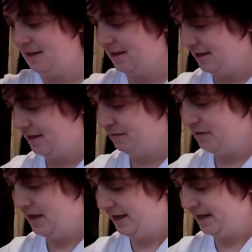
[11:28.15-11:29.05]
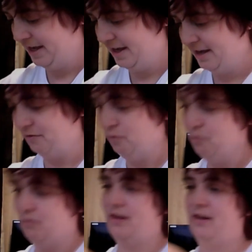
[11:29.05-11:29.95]
And then we have,
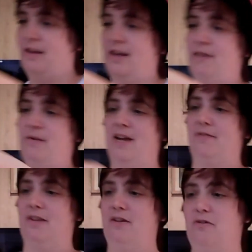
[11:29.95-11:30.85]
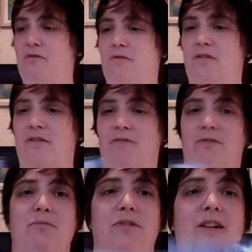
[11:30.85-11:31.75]
we have a little
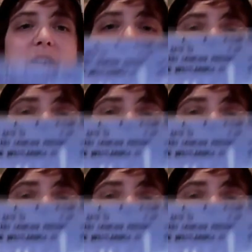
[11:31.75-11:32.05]
reproduction